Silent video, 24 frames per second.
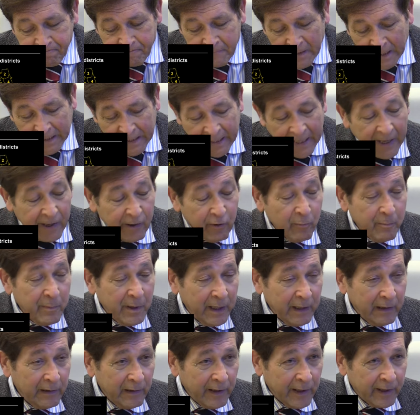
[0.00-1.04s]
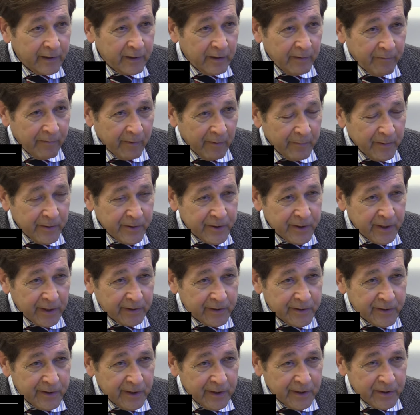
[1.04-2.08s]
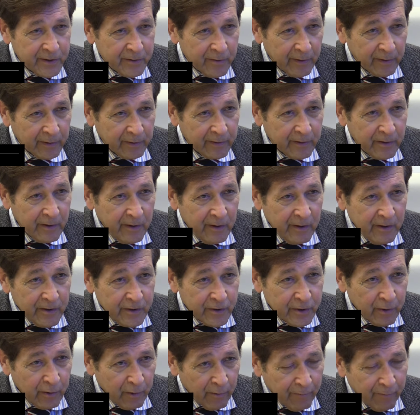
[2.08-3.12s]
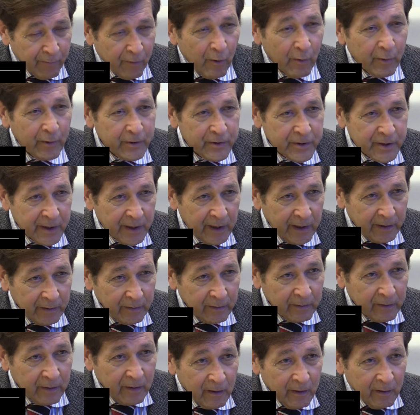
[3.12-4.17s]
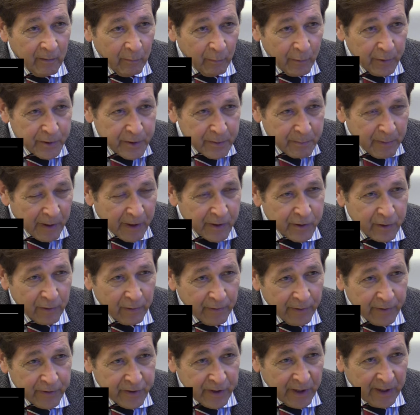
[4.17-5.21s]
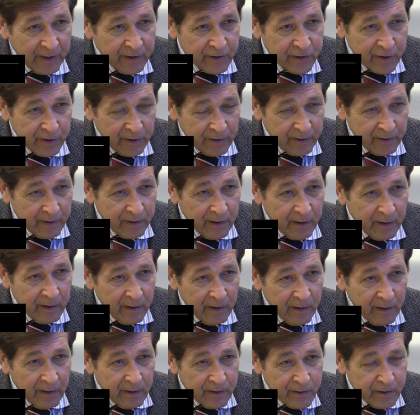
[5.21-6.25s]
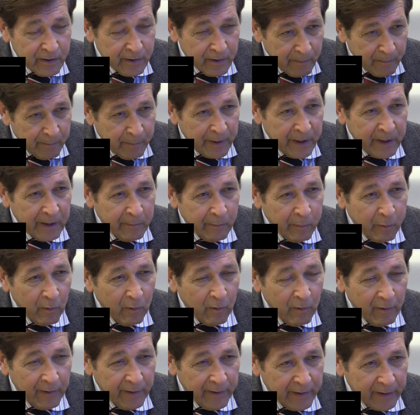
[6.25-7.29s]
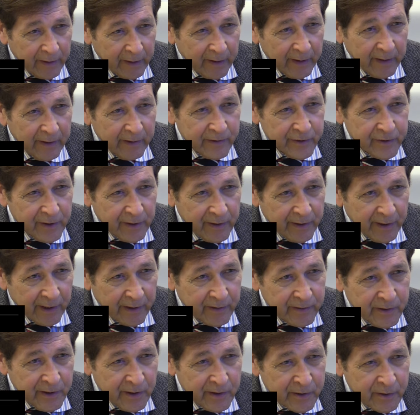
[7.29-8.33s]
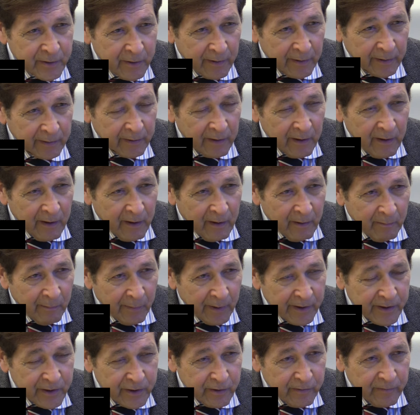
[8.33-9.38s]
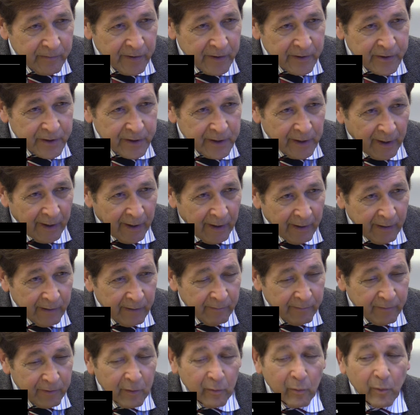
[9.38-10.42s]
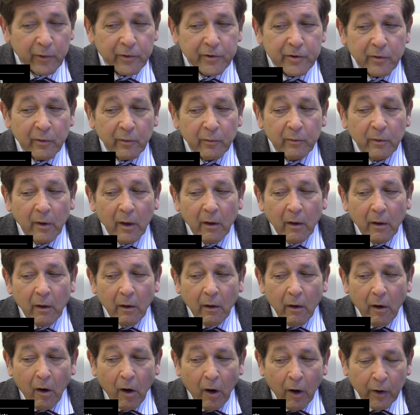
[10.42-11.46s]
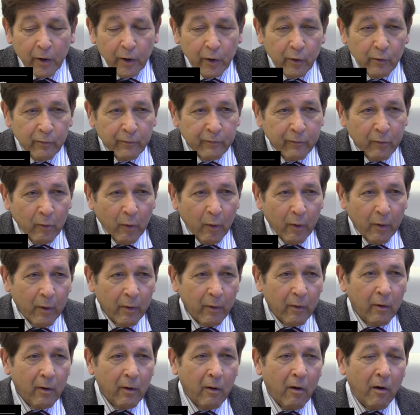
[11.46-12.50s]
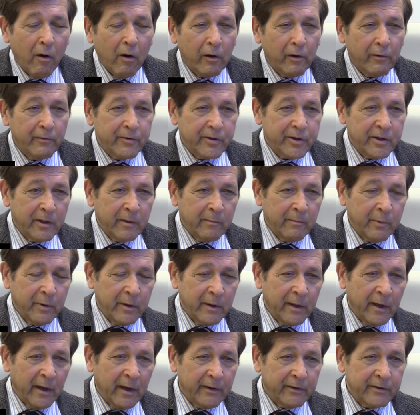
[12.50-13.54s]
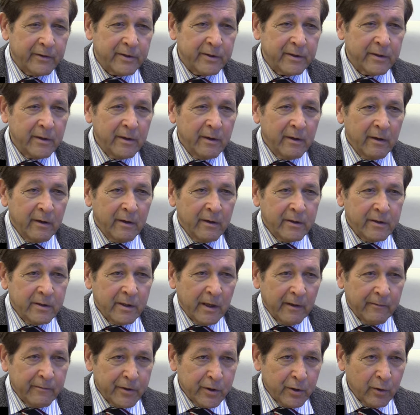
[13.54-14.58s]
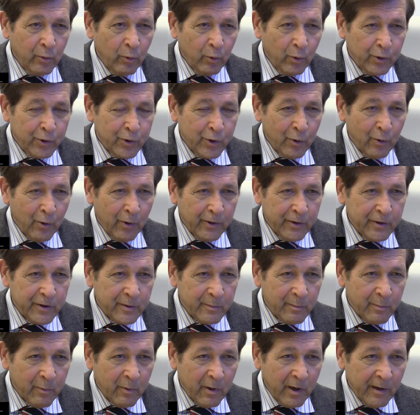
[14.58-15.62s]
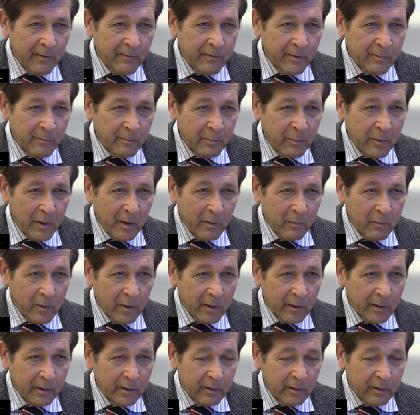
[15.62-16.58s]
you're being elected from the 6th District, so you're focusing with special attention to the people and the kids in that district. But as you just said, if you were to argue for all of CPS to have school choice, private and public,